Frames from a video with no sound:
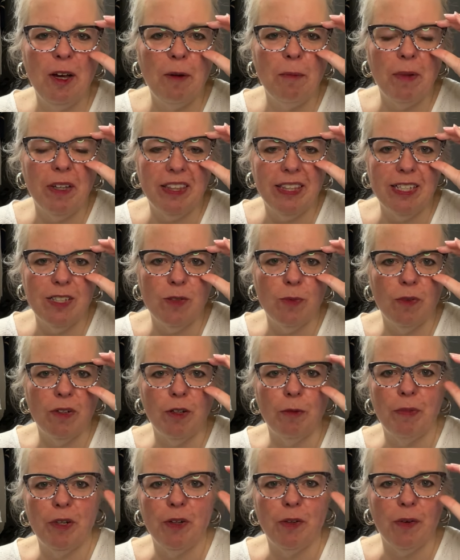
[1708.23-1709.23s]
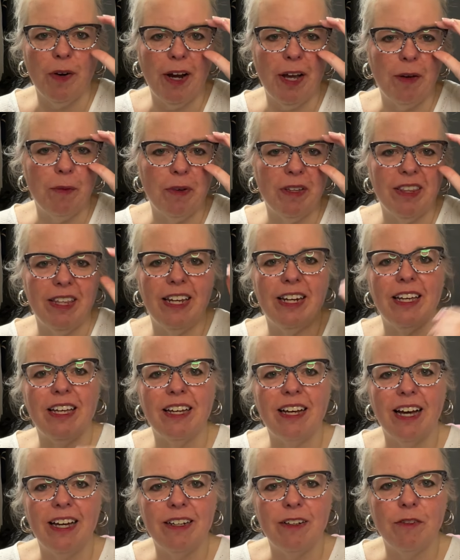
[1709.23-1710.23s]
But this one will be great with any
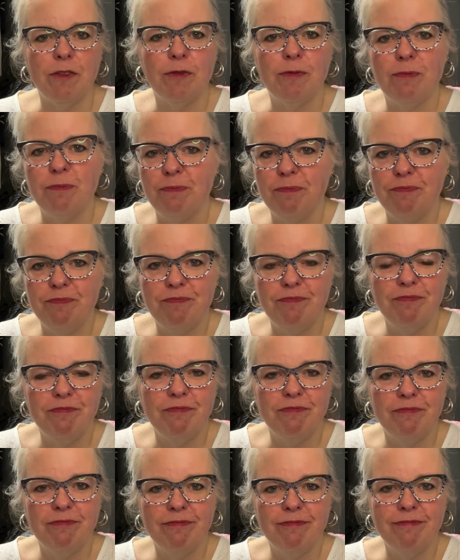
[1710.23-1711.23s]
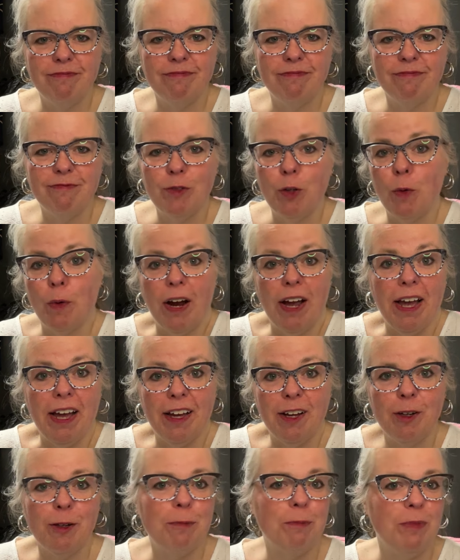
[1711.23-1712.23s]
kind of
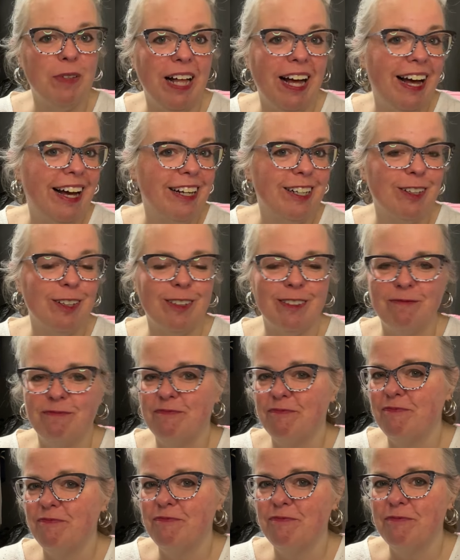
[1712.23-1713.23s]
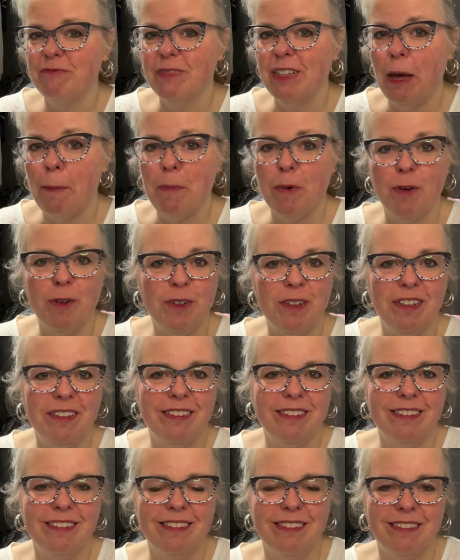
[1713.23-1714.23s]
gray or black or leopard,
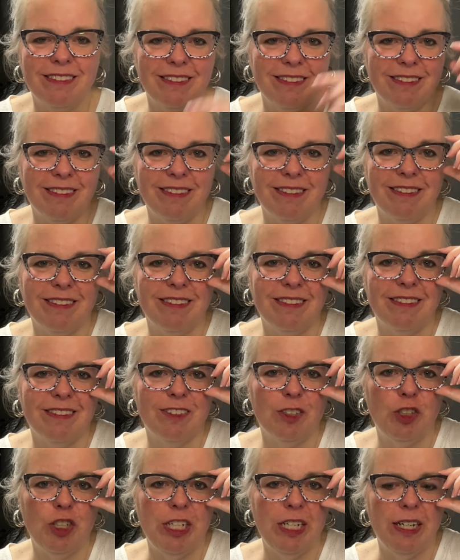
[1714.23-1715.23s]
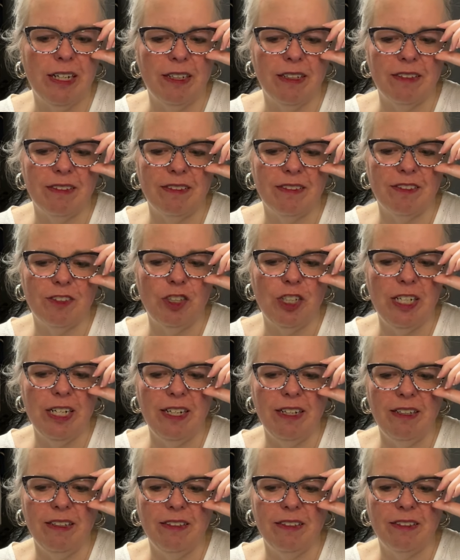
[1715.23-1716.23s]
cheetah,
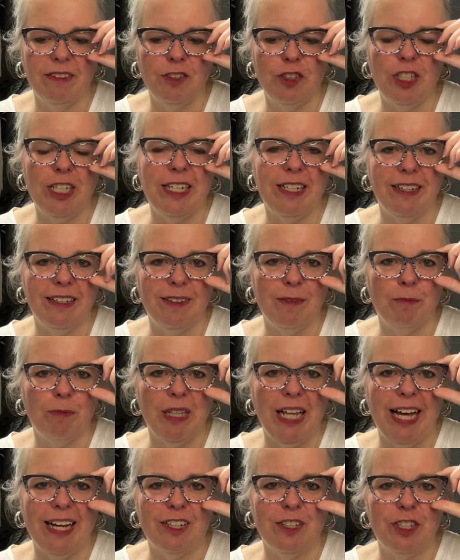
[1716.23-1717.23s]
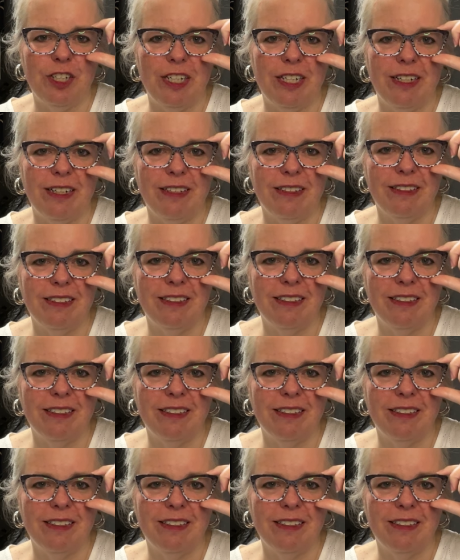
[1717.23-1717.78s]
cheetah, cheetah, black cheetah.